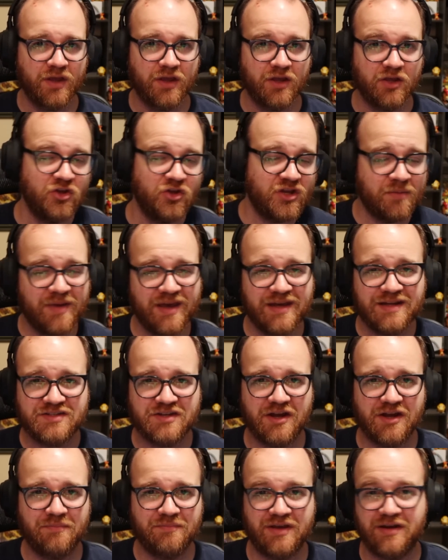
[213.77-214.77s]
You can make
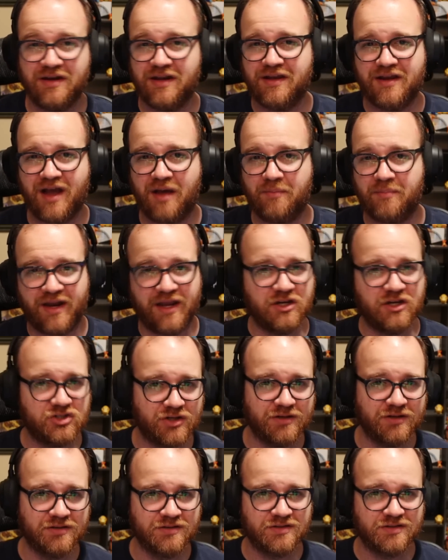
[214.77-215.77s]
some unique
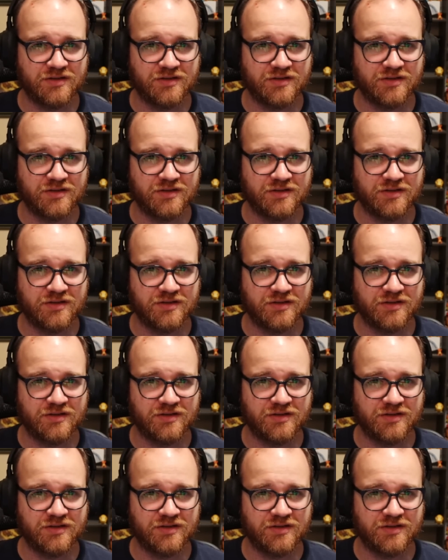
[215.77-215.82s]
combinations,